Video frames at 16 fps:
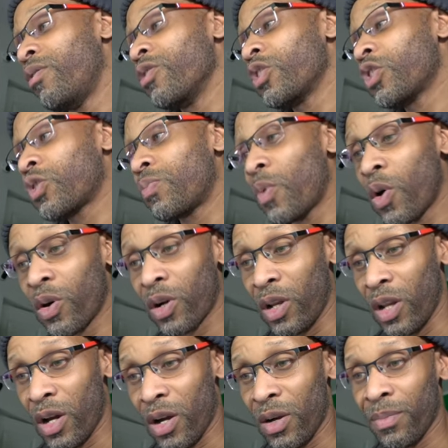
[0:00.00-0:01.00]
smoke
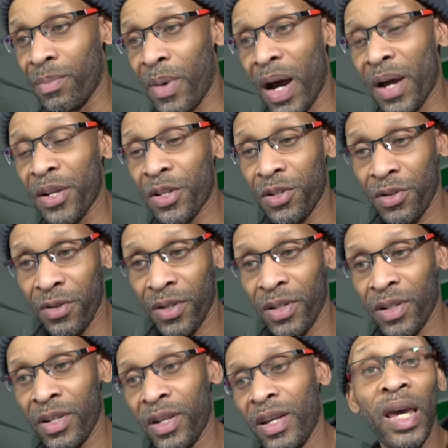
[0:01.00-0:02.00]
alarm
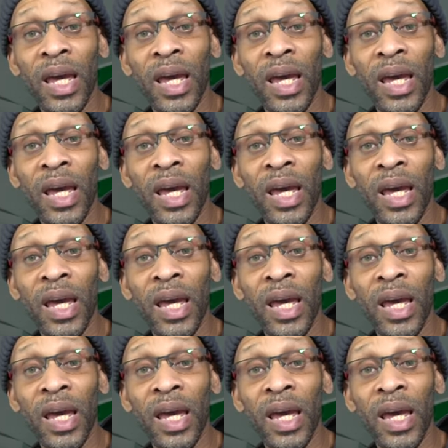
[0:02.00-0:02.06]
monitoring,